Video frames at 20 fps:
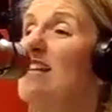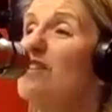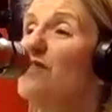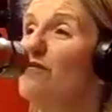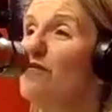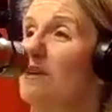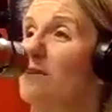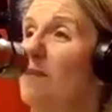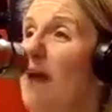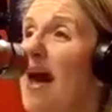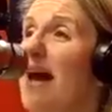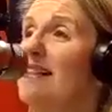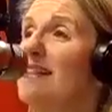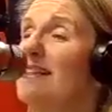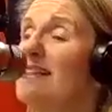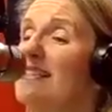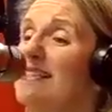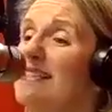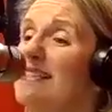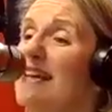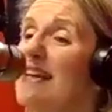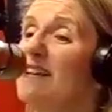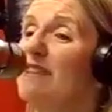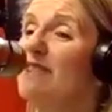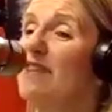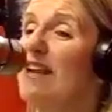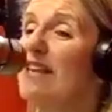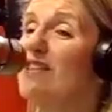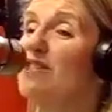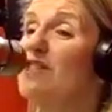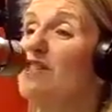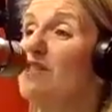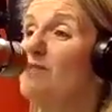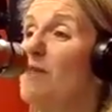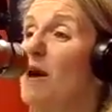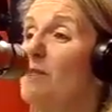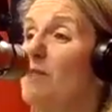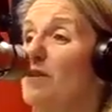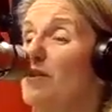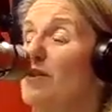to rebalance and take advantage of some
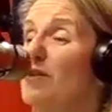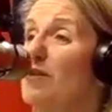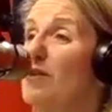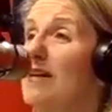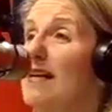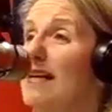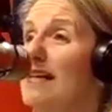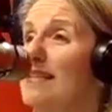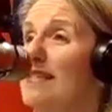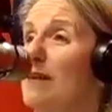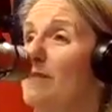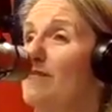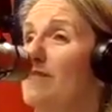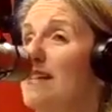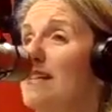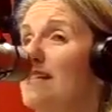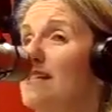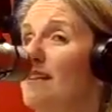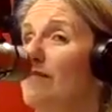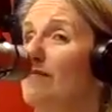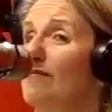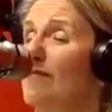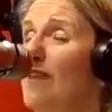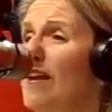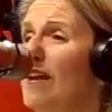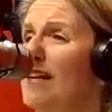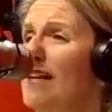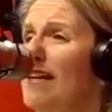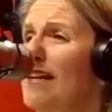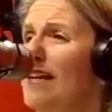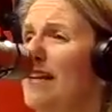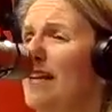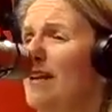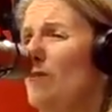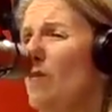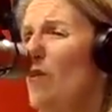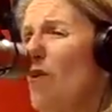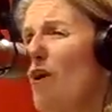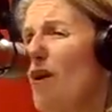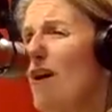opportunities. Some things have gotten hit
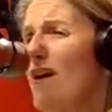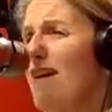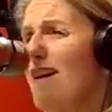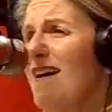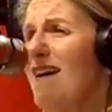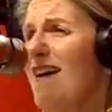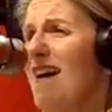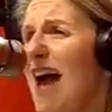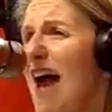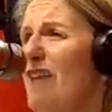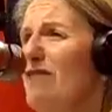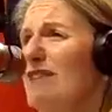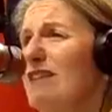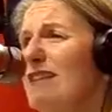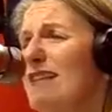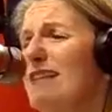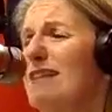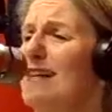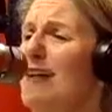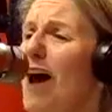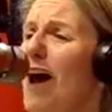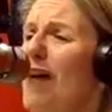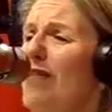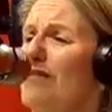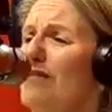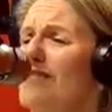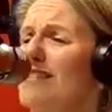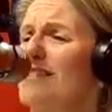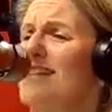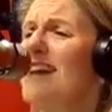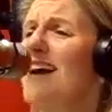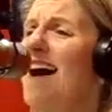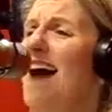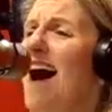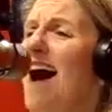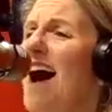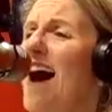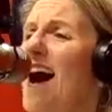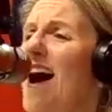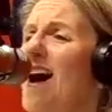more heavily than others,
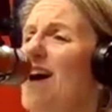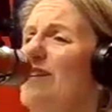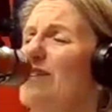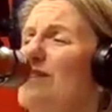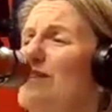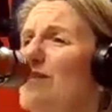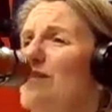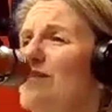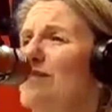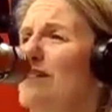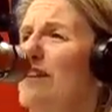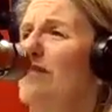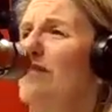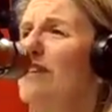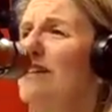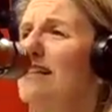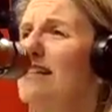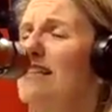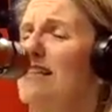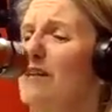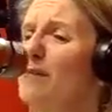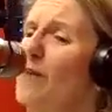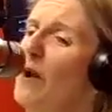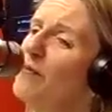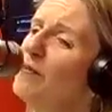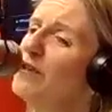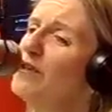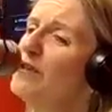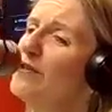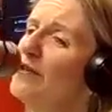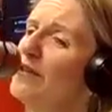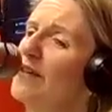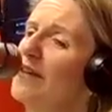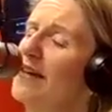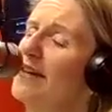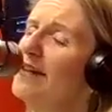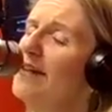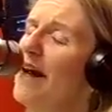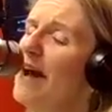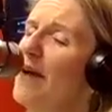so there's definitely some
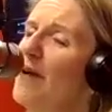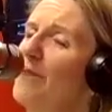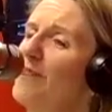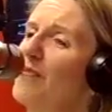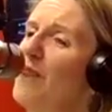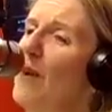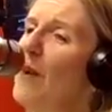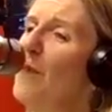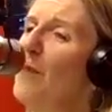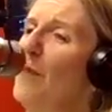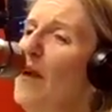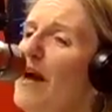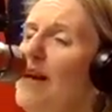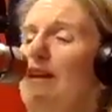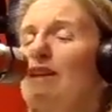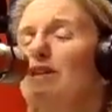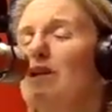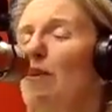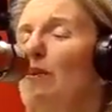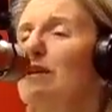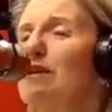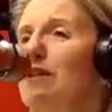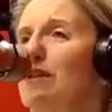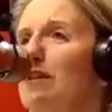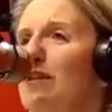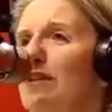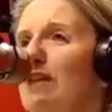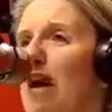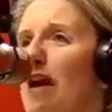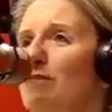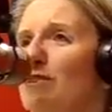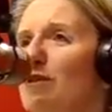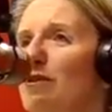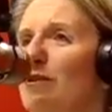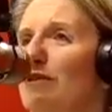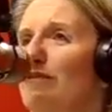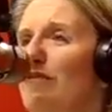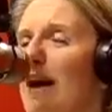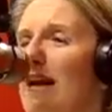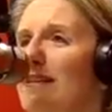opportunity there. But it's always a good time to
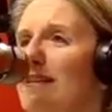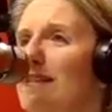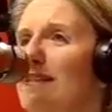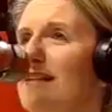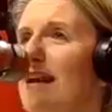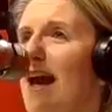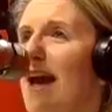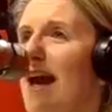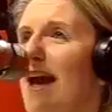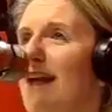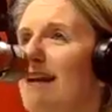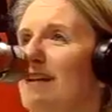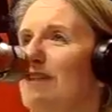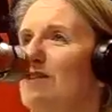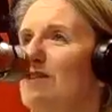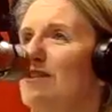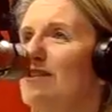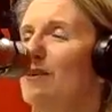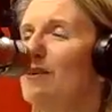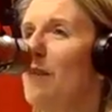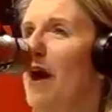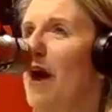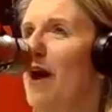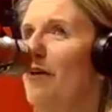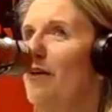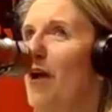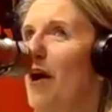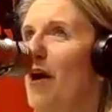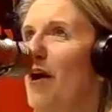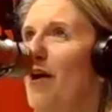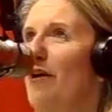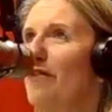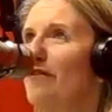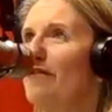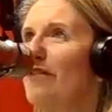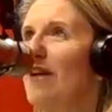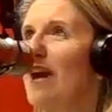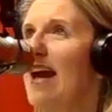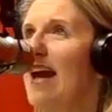invest, and it's just a matter of